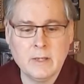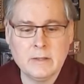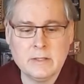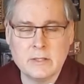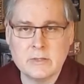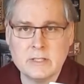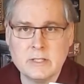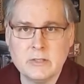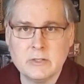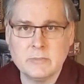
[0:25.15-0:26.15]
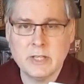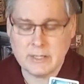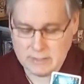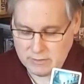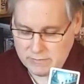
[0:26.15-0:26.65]
These are secret
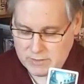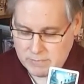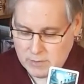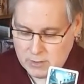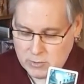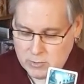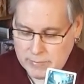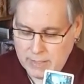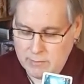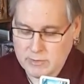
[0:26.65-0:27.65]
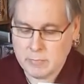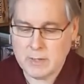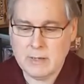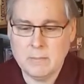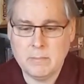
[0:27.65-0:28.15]
objectives. You will be able to
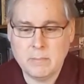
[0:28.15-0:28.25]
play